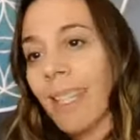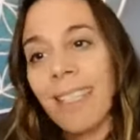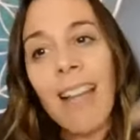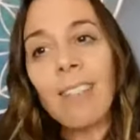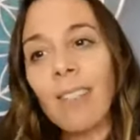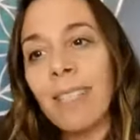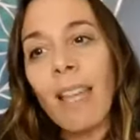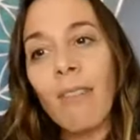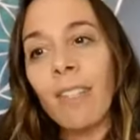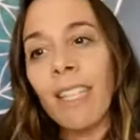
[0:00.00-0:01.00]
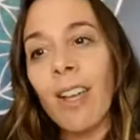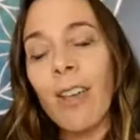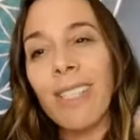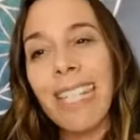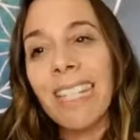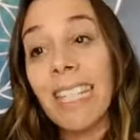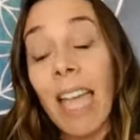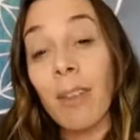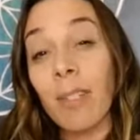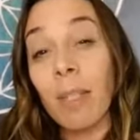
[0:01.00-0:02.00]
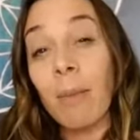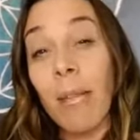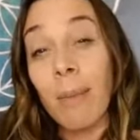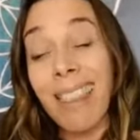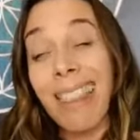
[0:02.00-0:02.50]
Dr. Stephanie knows integrity, baby.